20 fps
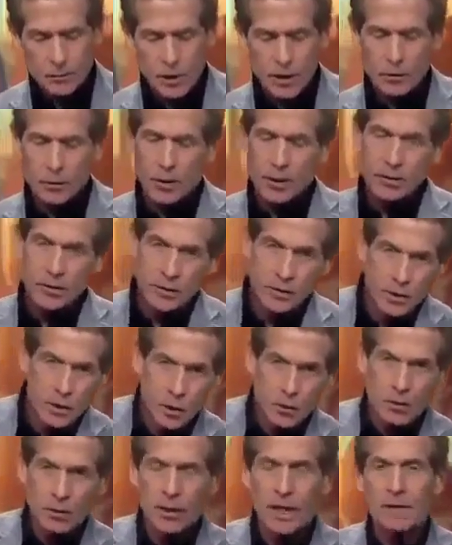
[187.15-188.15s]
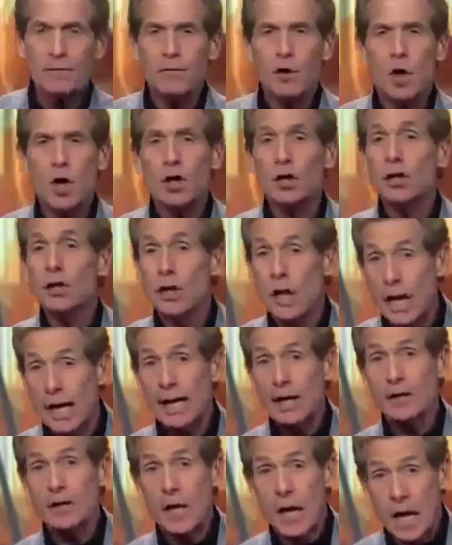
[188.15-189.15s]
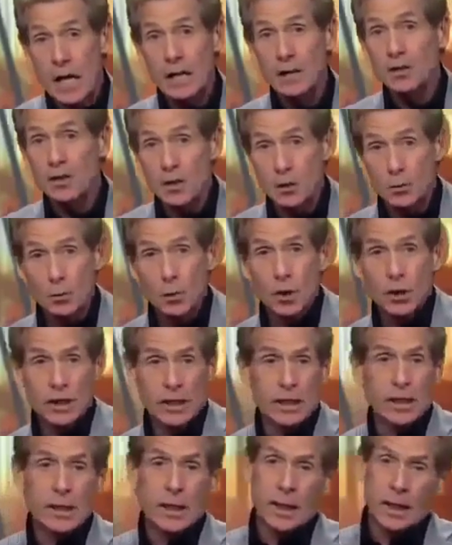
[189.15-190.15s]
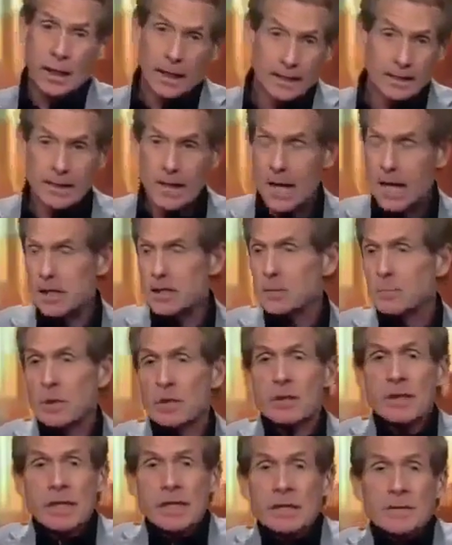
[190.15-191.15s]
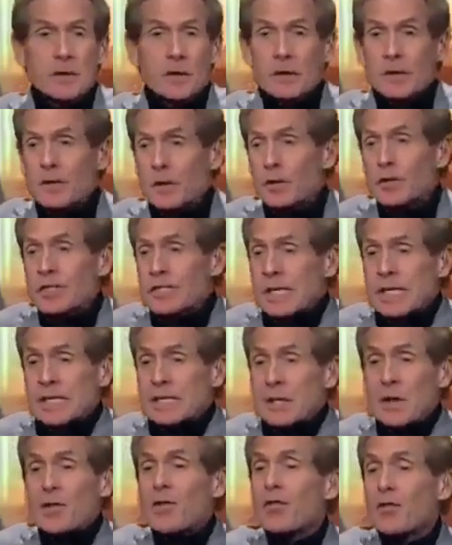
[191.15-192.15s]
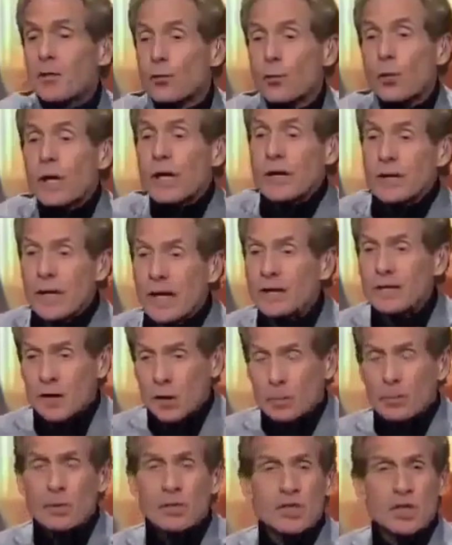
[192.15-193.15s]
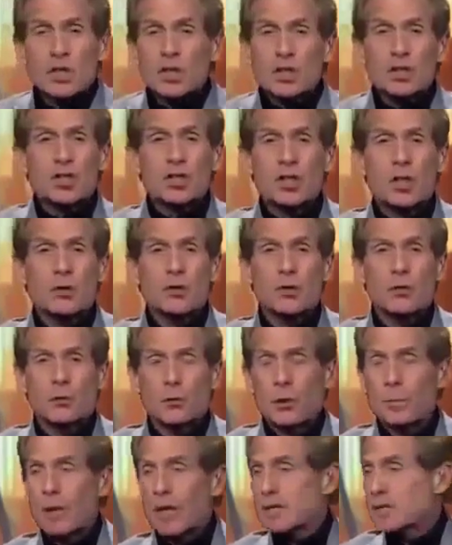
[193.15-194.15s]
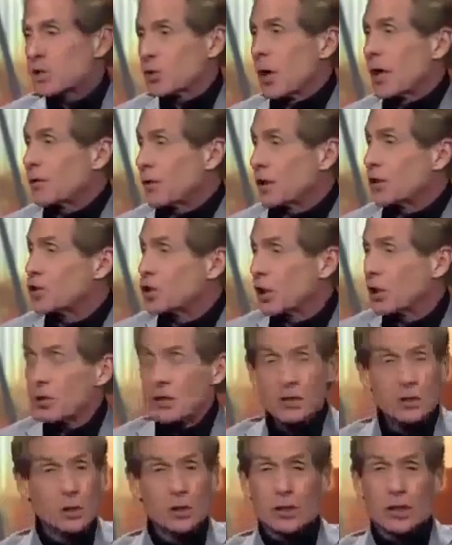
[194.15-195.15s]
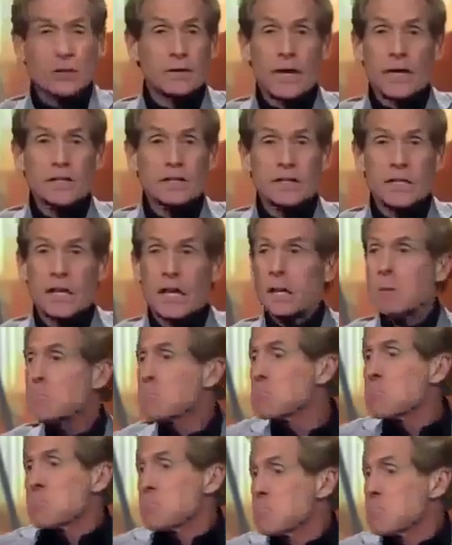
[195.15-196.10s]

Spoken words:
Frederick. Then you go to the left guard, Lyle Collins, the rookie, and Ty Smith. They're saying that 3 at their positions, they're the 3 best. So I think Jerry's looking at that saying,